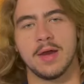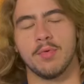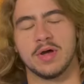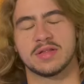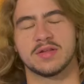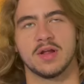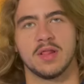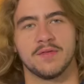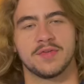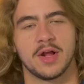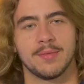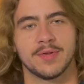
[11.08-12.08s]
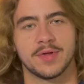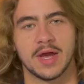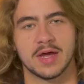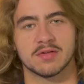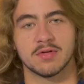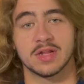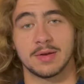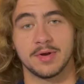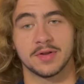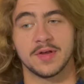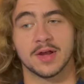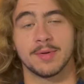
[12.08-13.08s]
I'm Weston. I love talking about the Astros, and I'm
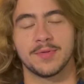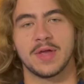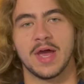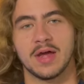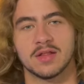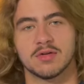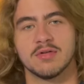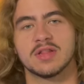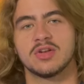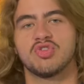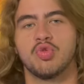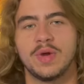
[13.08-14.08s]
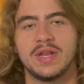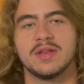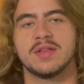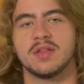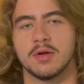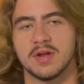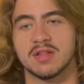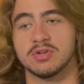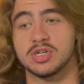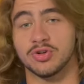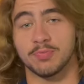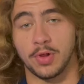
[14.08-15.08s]
here to talk about the Astros and Twins series,
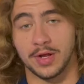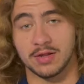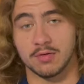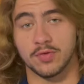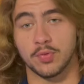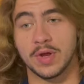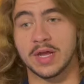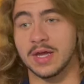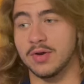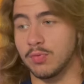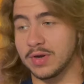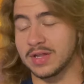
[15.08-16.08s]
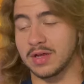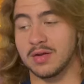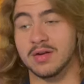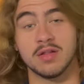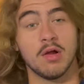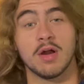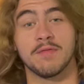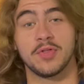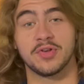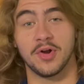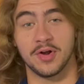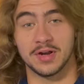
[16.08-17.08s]
which took place over the weekend. Once again, sorry for
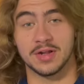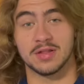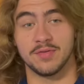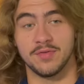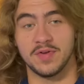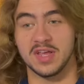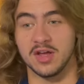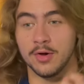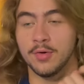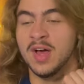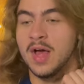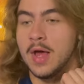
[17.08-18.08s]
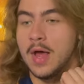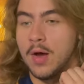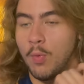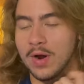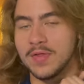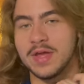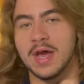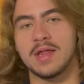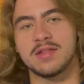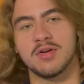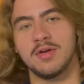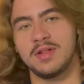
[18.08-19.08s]
the tardiness of the video, where the
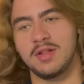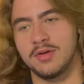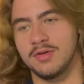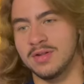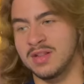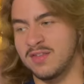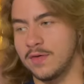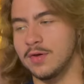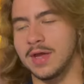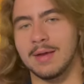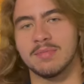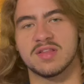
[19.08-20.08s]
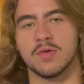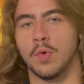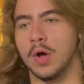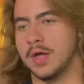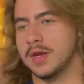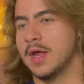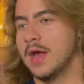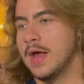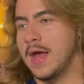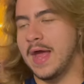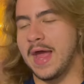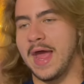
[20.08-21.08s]
Astros lose 2 games to 1,
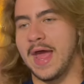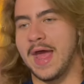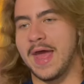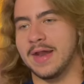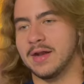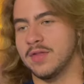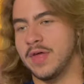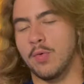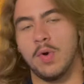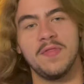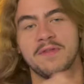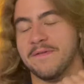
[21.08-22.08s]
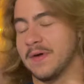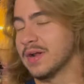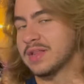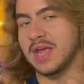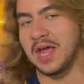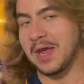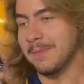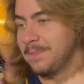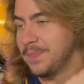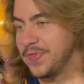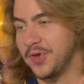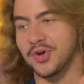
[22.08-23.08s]
and they won the first game
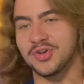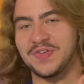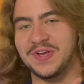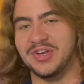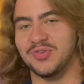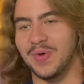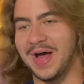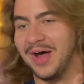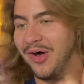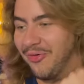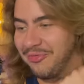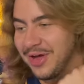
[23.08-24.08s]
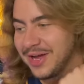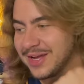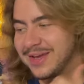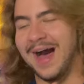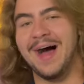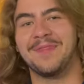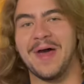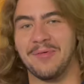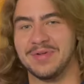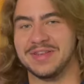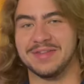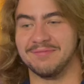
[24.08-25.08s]
13-12. God, that
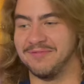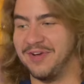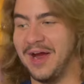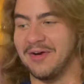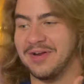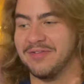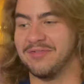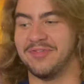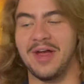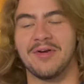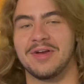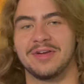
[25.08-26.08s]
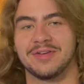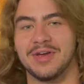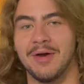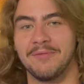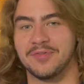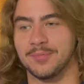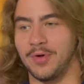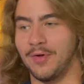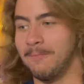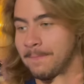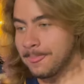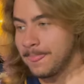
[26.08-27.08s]
was very, very
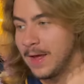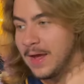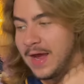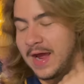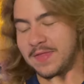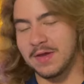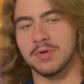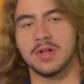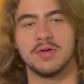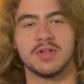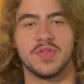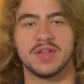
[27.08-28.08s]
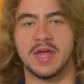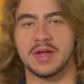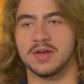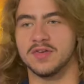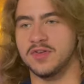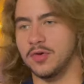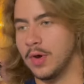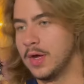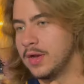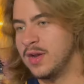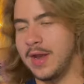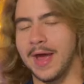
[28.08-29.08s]
uncomfortable. And they would lose the second two,
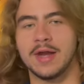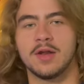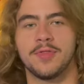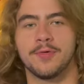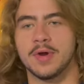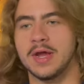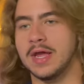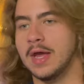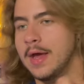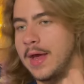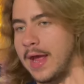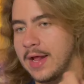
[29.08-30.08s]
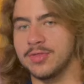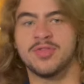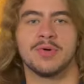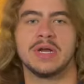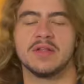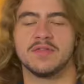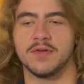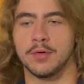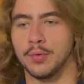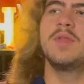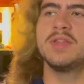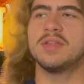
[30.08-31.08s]
9-3 and
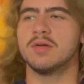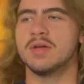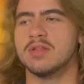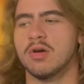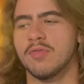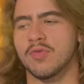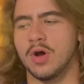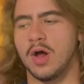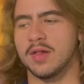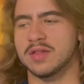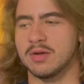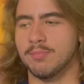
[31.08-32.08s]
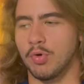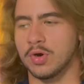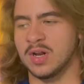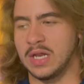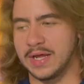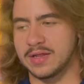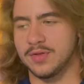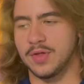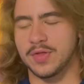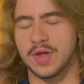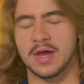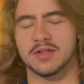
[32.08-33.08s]
3-2. The series overall is an important lesson
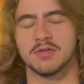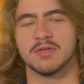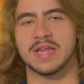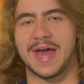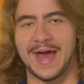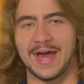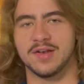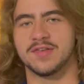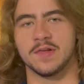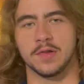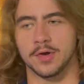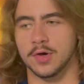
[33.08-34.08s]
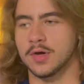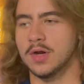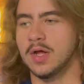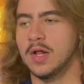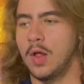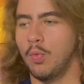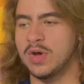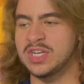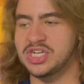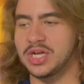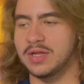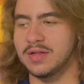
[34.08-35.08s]
that the Astros had to learn,
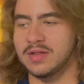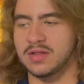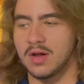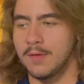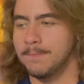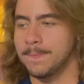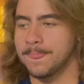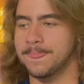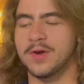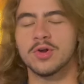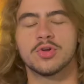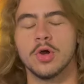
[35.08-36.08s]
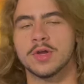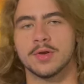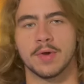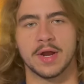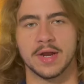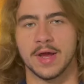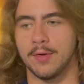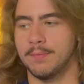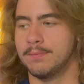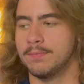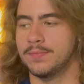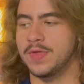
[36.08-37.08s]
which is they're cooking right now.
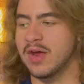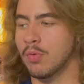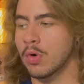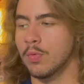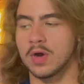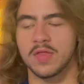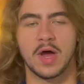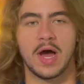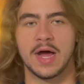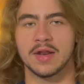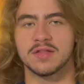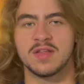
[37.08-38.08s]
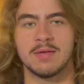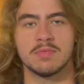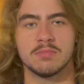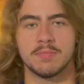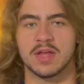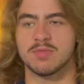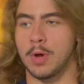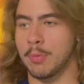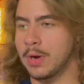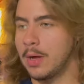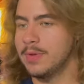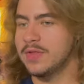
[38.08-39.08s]
They were one of the hottest teams in baseball,
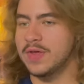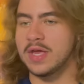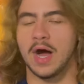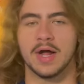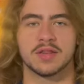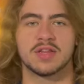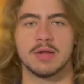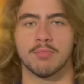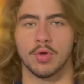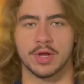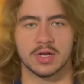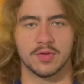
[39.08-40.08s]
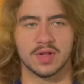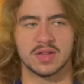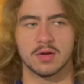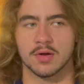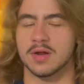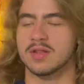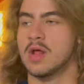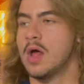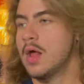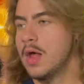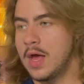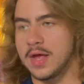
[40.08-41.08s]
probably the hottest team rolling into the series.
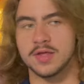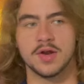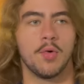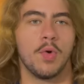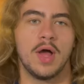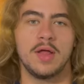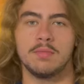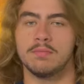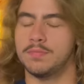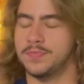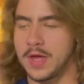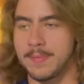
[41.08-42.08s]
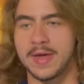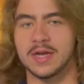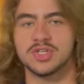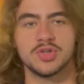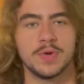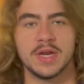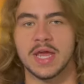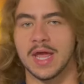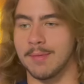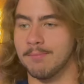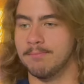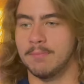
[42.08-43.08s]
And you know what? They managed to win a
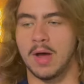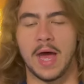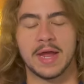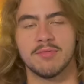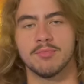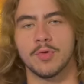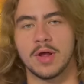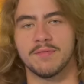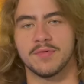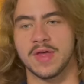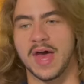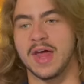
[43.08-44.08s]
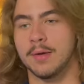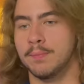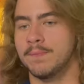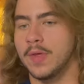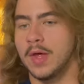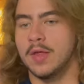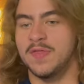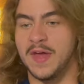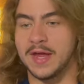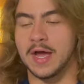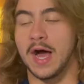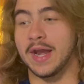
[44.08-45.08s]
game. I give them credit for that.
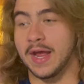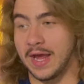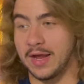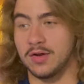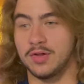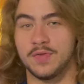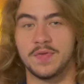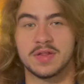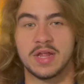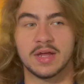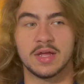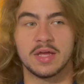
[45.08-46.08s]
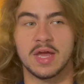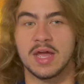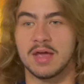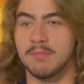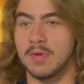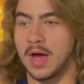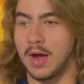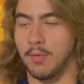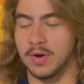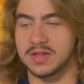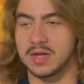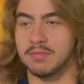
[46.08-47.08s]
They got handled in the second game. I
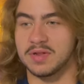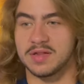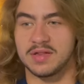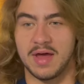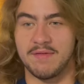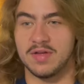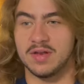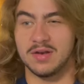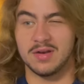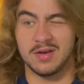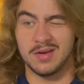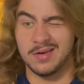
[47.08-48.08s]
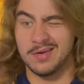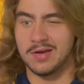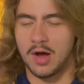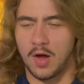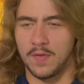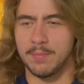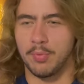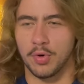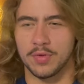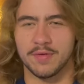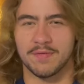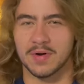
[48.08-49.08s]
want to say it was 7 on the
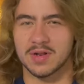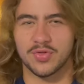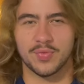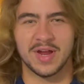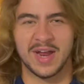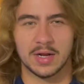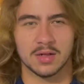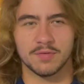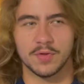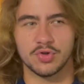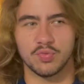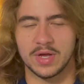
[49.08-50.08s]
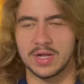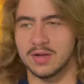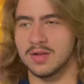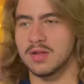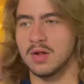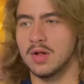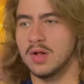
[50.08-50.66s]
board in the first 3 innings for the Twins.